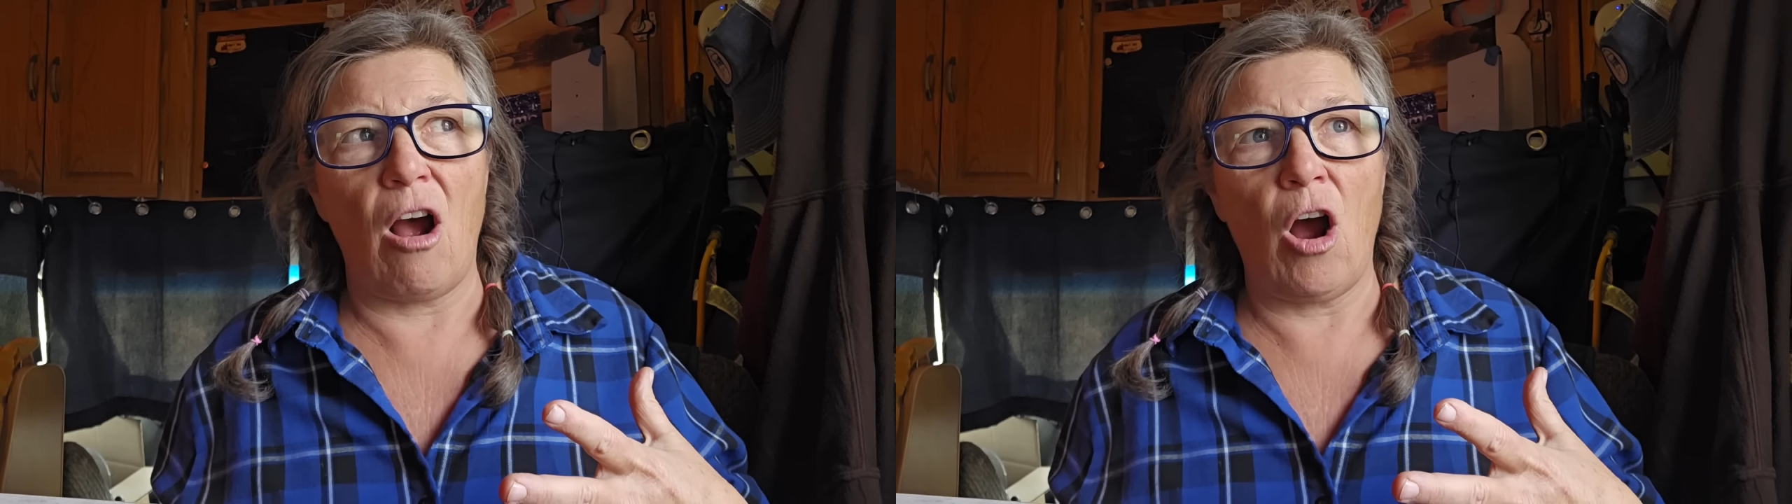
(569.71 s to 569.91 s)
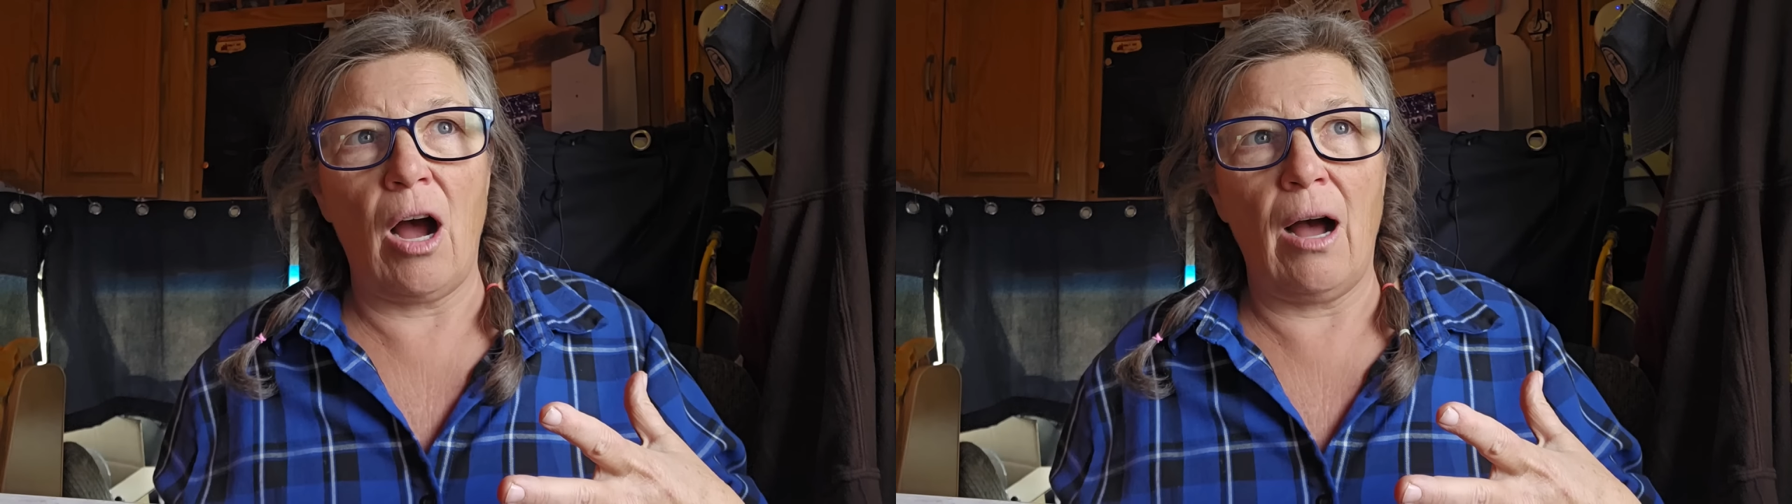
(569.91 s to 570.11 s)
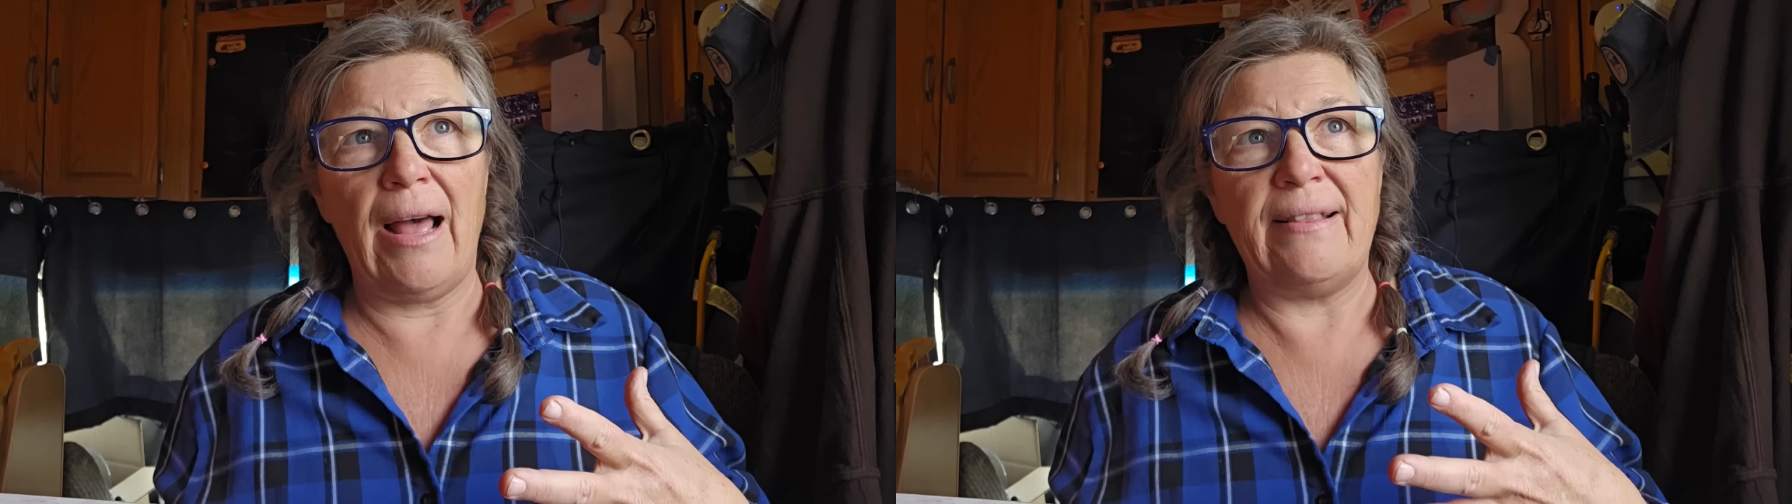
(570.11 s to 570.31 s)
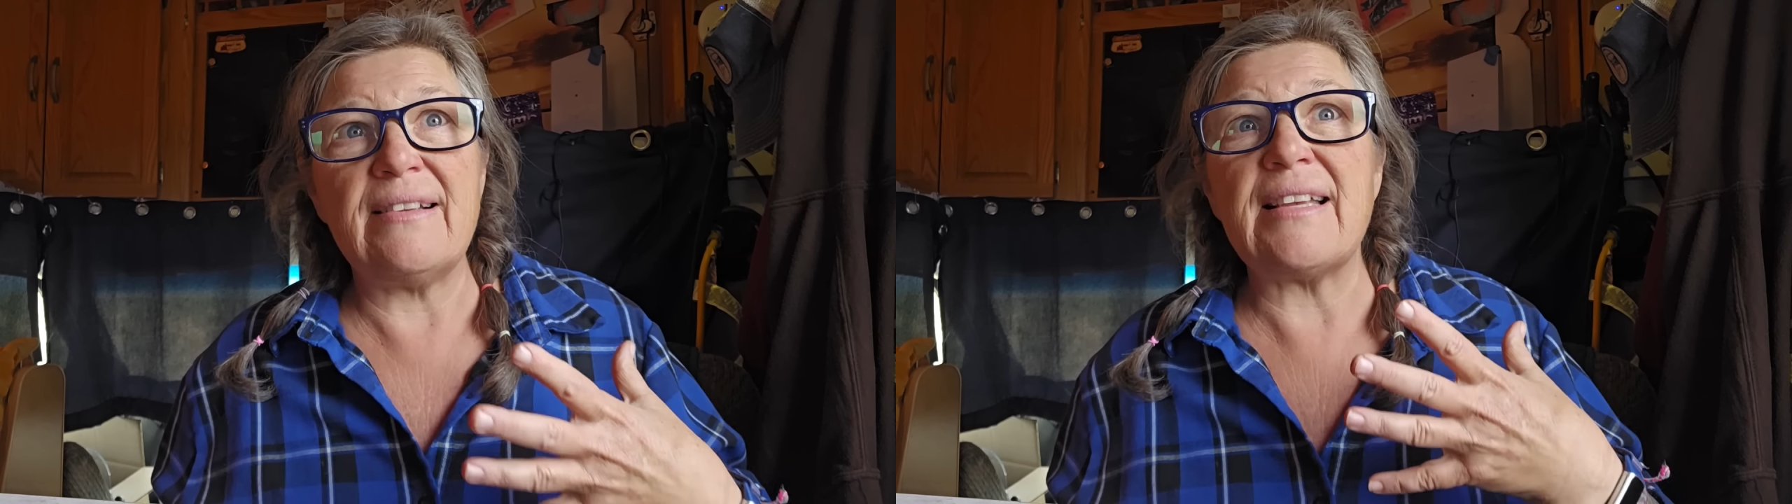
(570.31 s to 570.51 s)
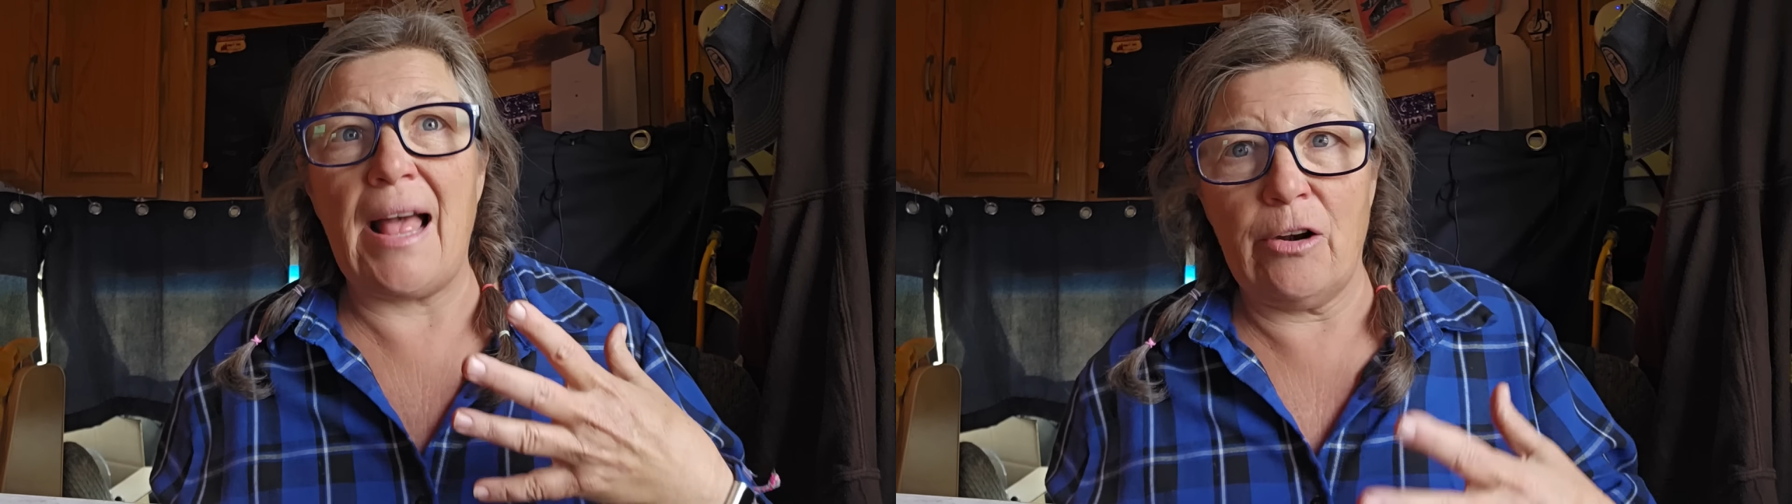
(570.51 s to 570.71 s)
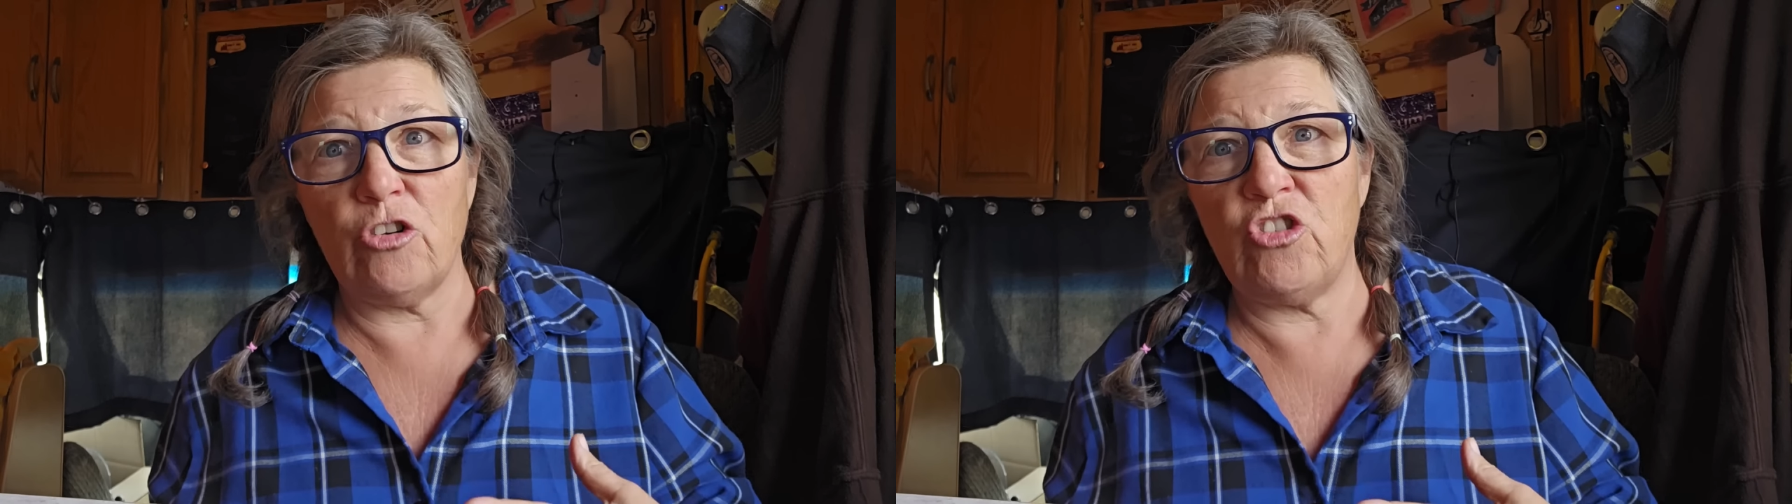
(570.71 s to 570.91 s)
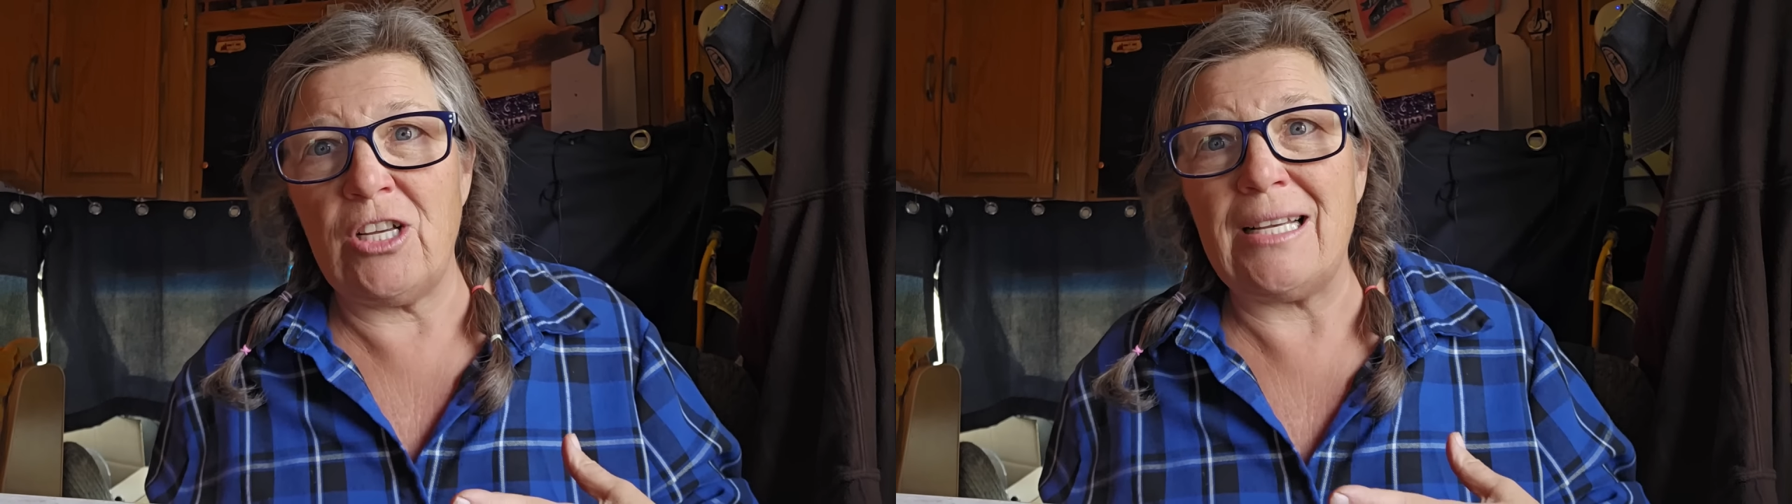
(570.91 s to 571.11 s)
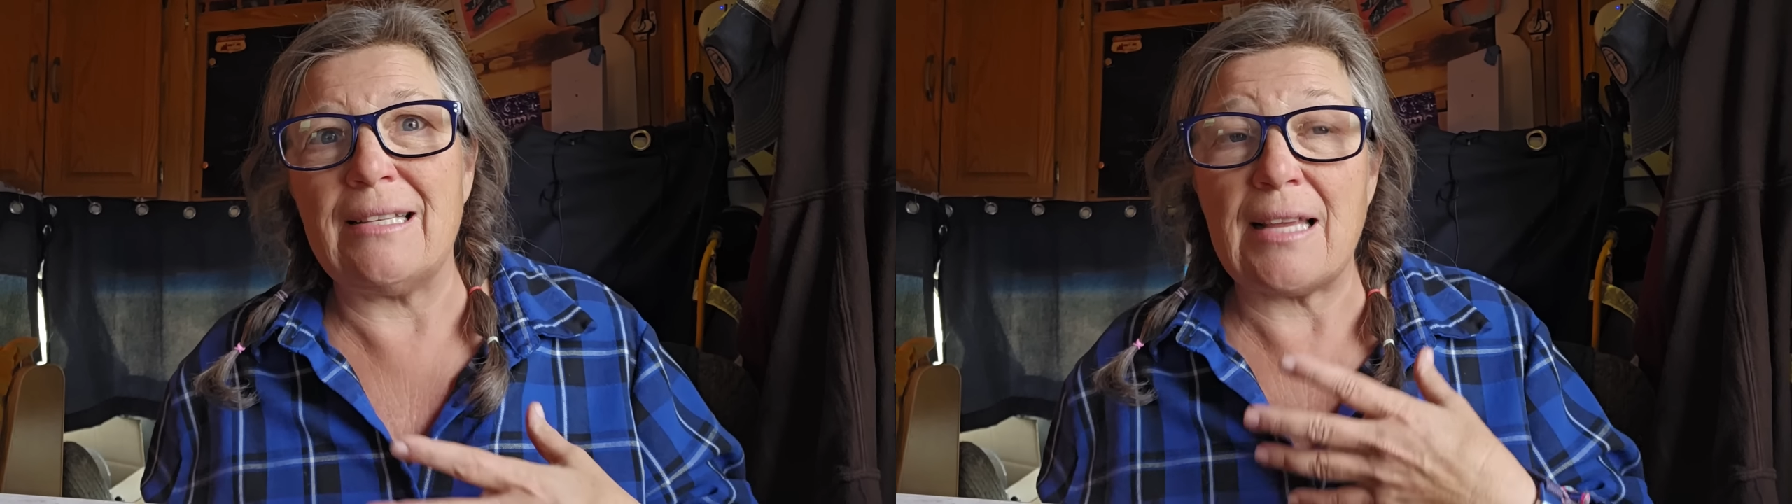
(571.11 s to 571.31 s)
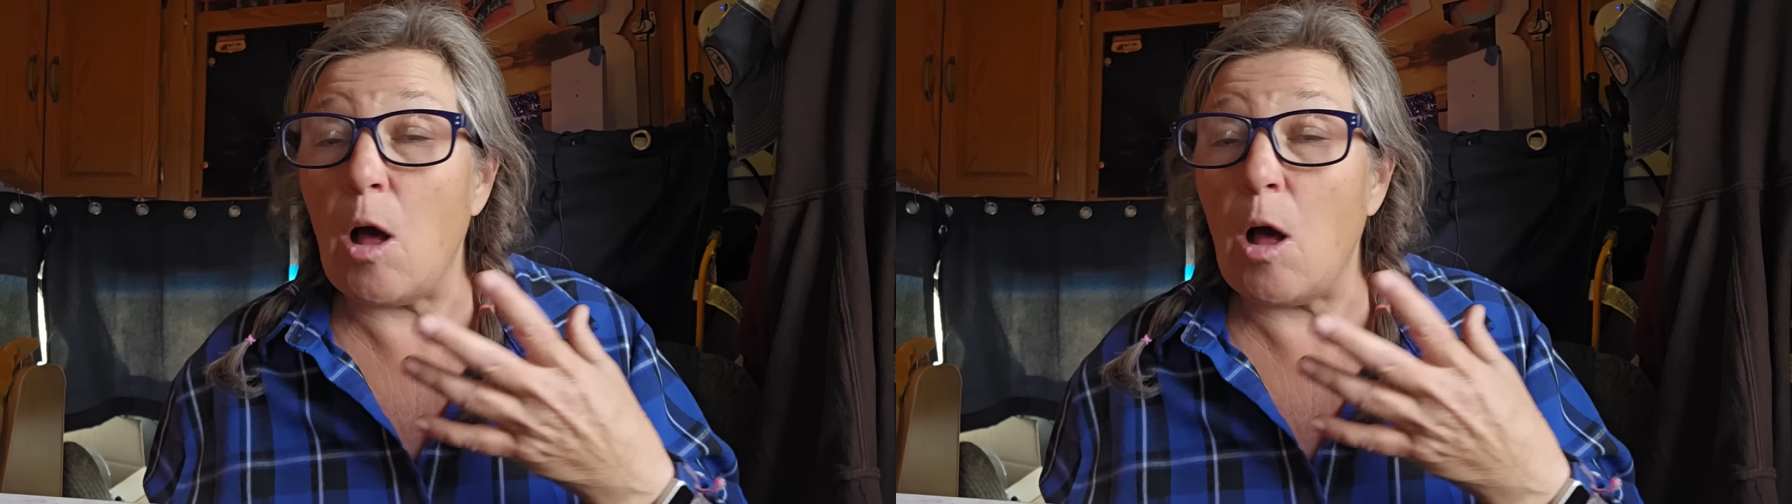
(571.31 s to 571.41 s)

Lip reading: and this energy is